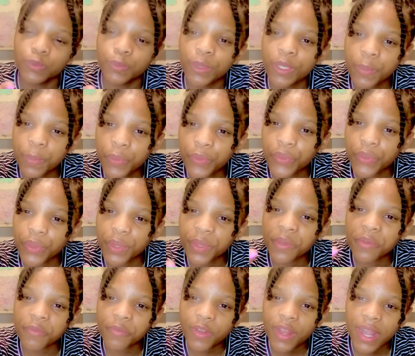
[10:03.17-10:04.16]
people think
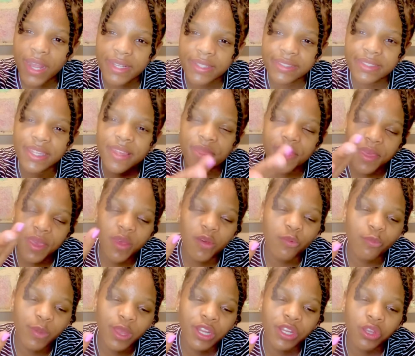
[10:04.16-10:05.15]
of fries, they think
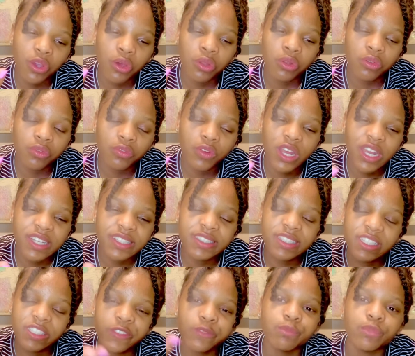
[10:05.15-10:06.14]
of McDonald's fries.
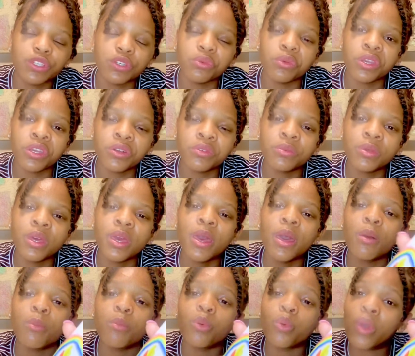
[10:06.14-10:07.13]
Let's be real.
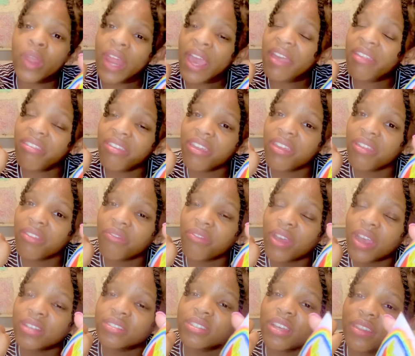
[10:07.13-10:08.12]
But when I think of
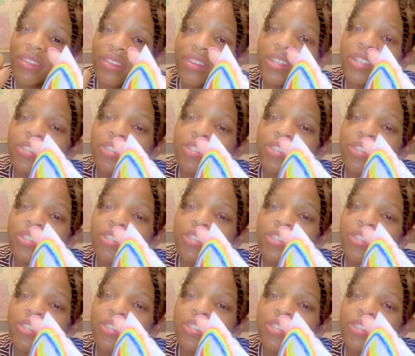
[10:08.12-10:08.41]
fries, I think of